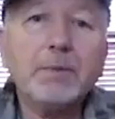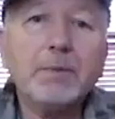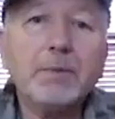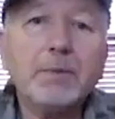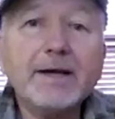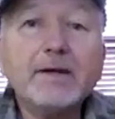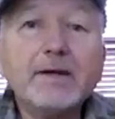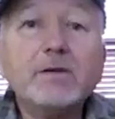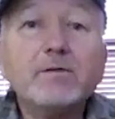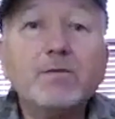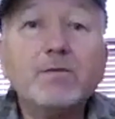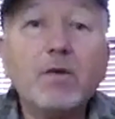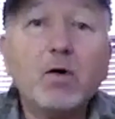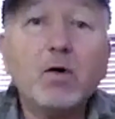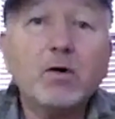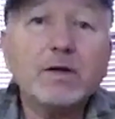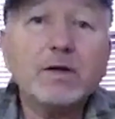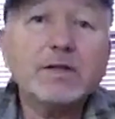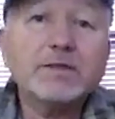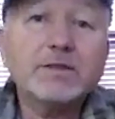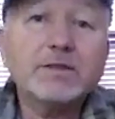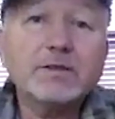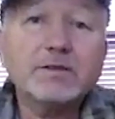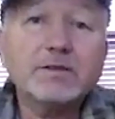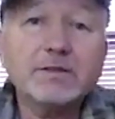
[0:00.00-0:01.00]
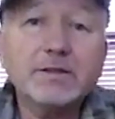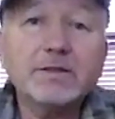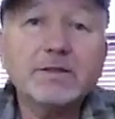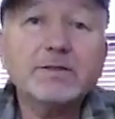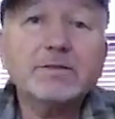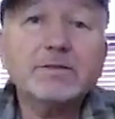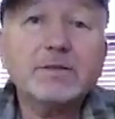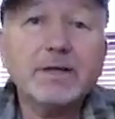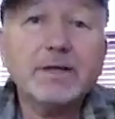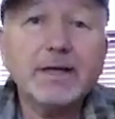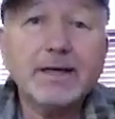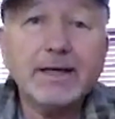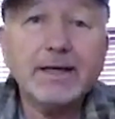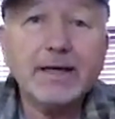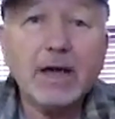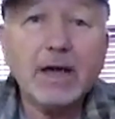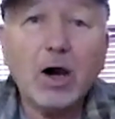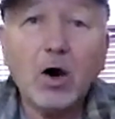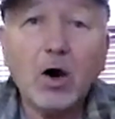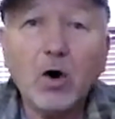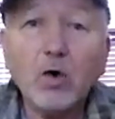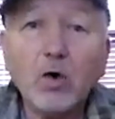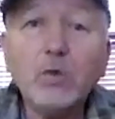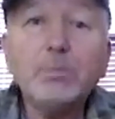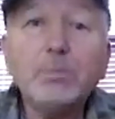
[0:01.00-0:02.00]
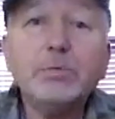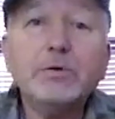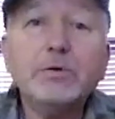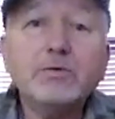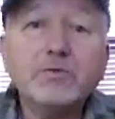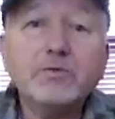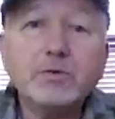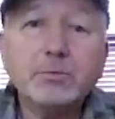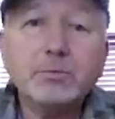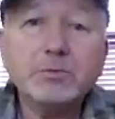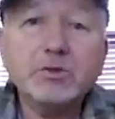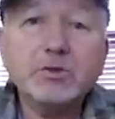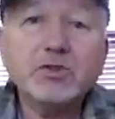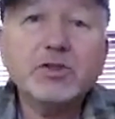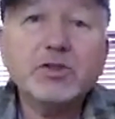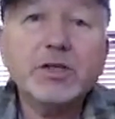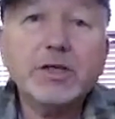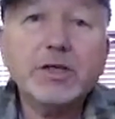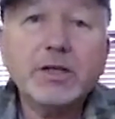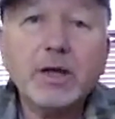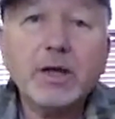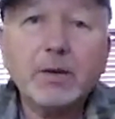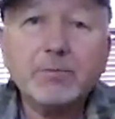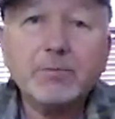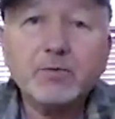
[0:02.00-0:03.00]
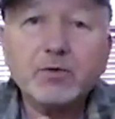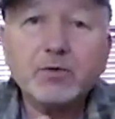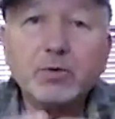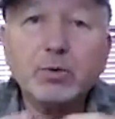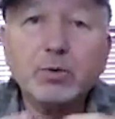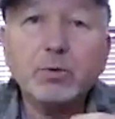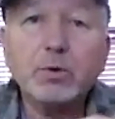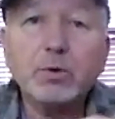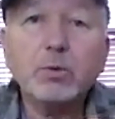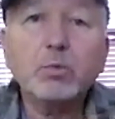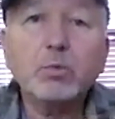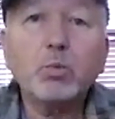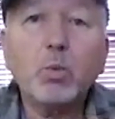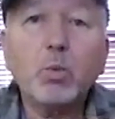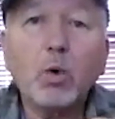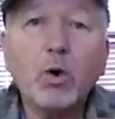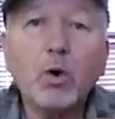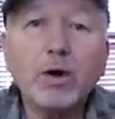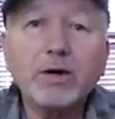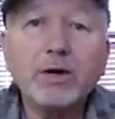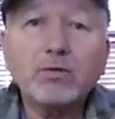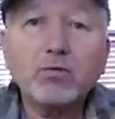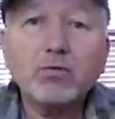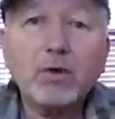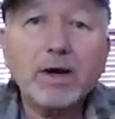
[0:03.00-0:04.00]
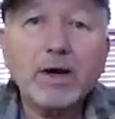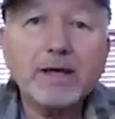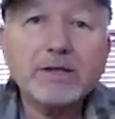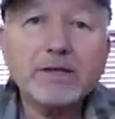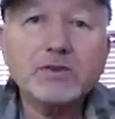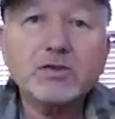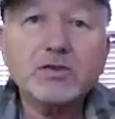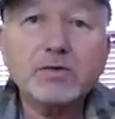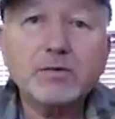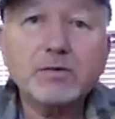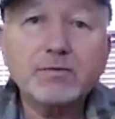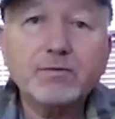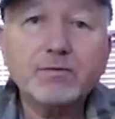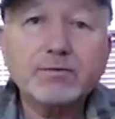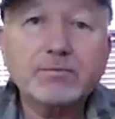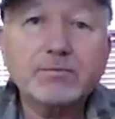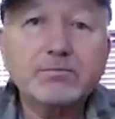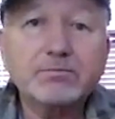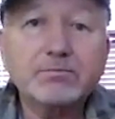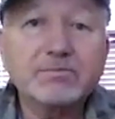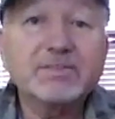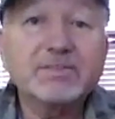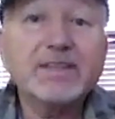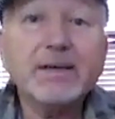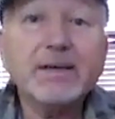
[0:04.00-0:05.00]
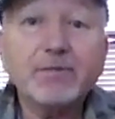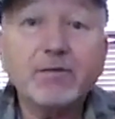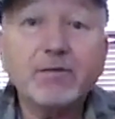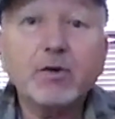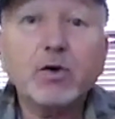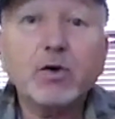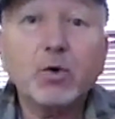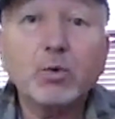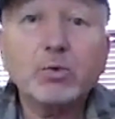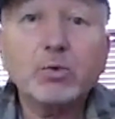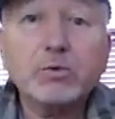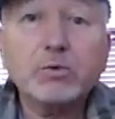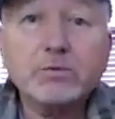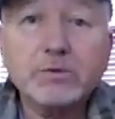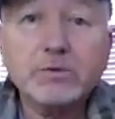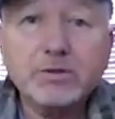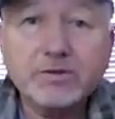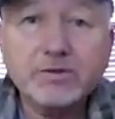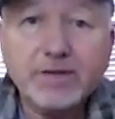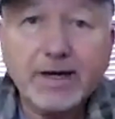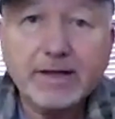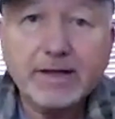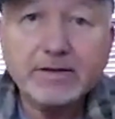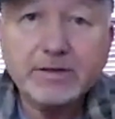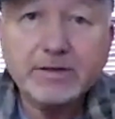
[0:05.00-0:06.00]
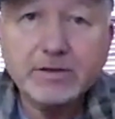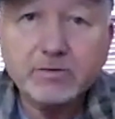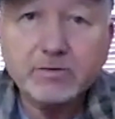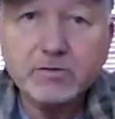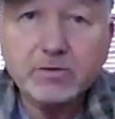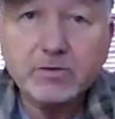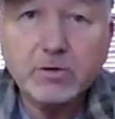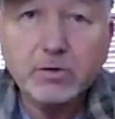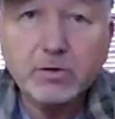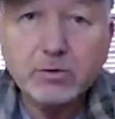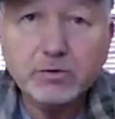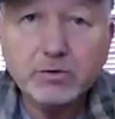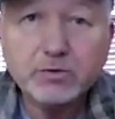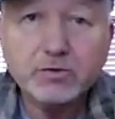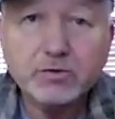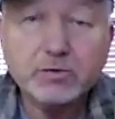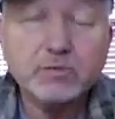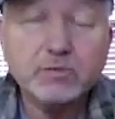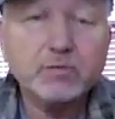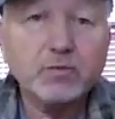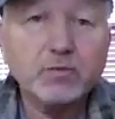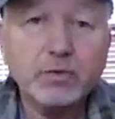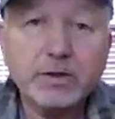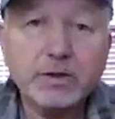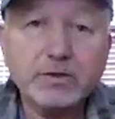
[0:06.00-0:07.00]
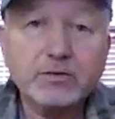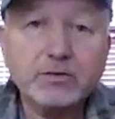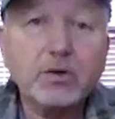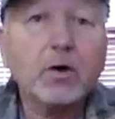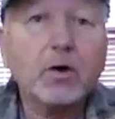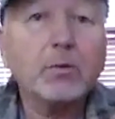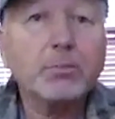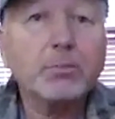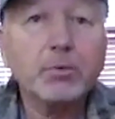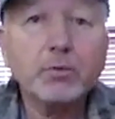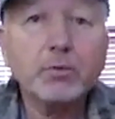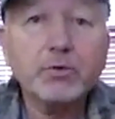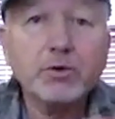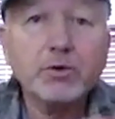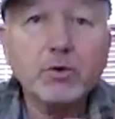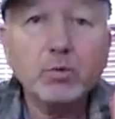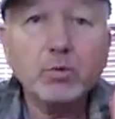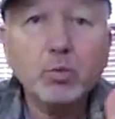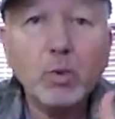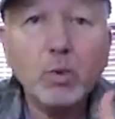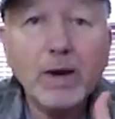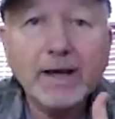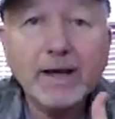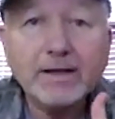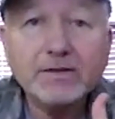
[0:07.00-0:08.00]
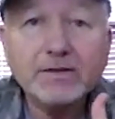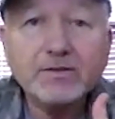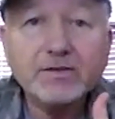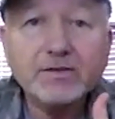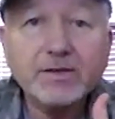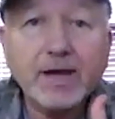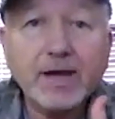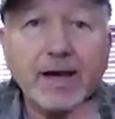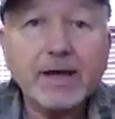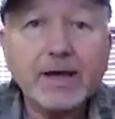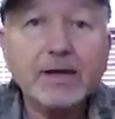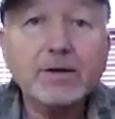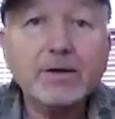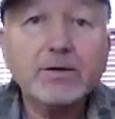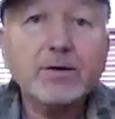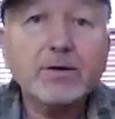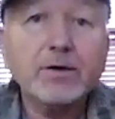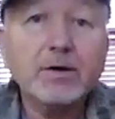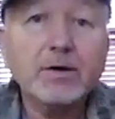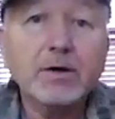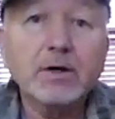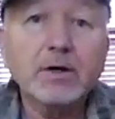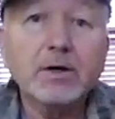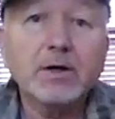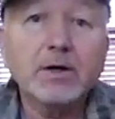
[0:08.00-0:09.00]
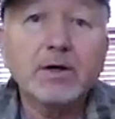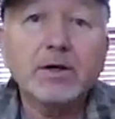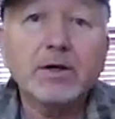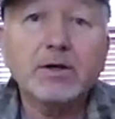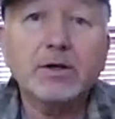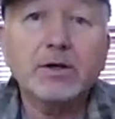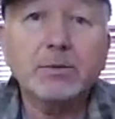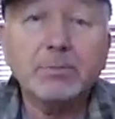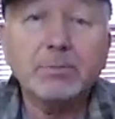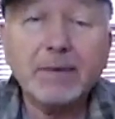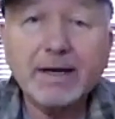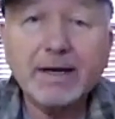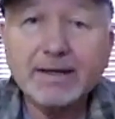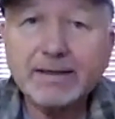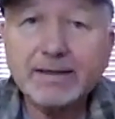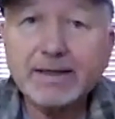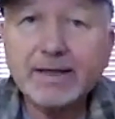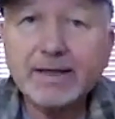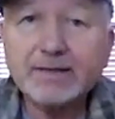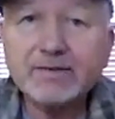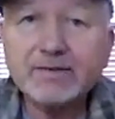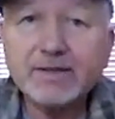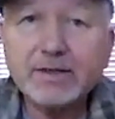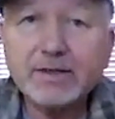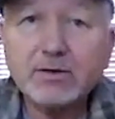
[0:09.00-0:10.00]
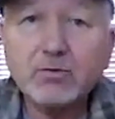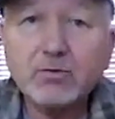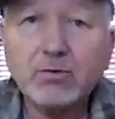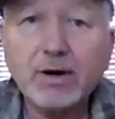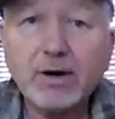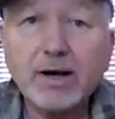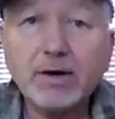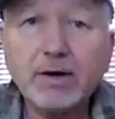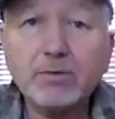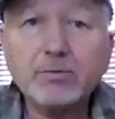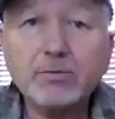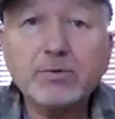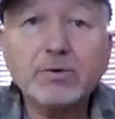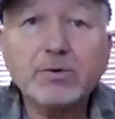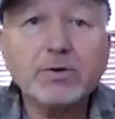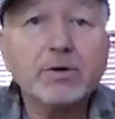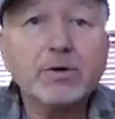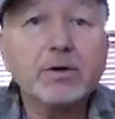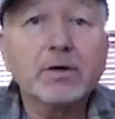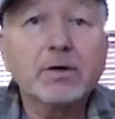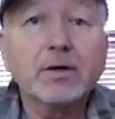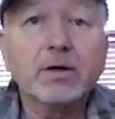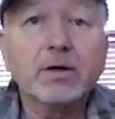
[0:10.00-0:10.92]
main advantage is it opens the machine up to a wide range of difficult detecting solutions. For example, your wet sand, your magnetic ground,